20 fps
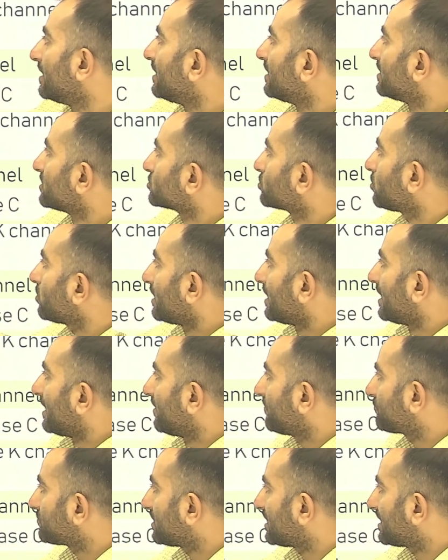So
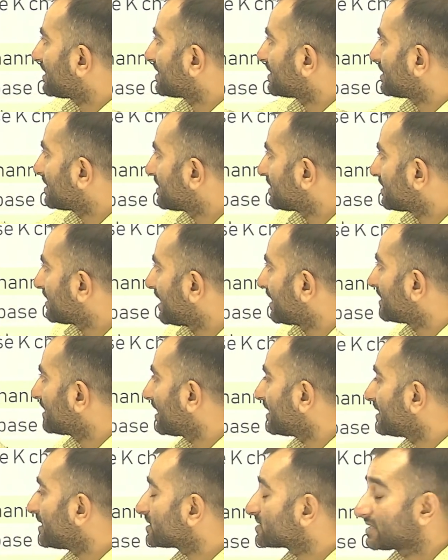if the
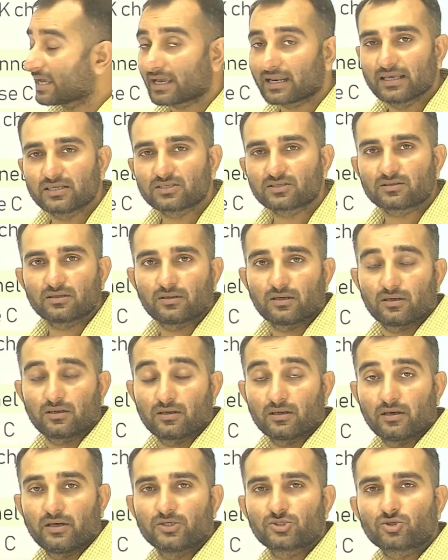adenylate cyclase
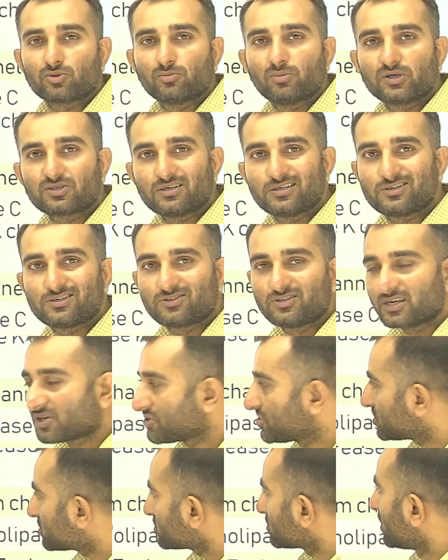stimulation is
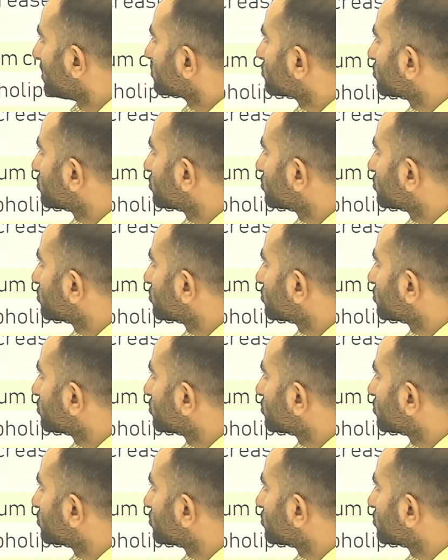decreased, so